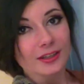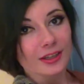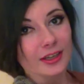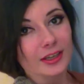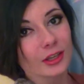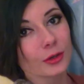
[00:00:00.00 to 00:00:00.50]

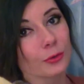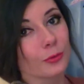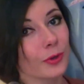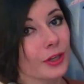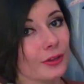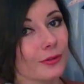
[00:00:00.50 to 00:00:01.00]
like it,
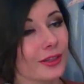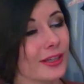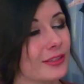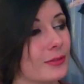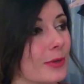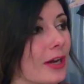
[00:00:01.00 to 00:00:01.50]
what you
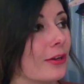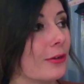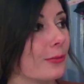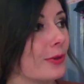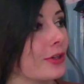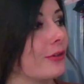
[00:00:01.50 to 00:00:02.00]
liked about it,
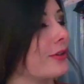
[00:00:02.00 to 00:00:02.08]
what you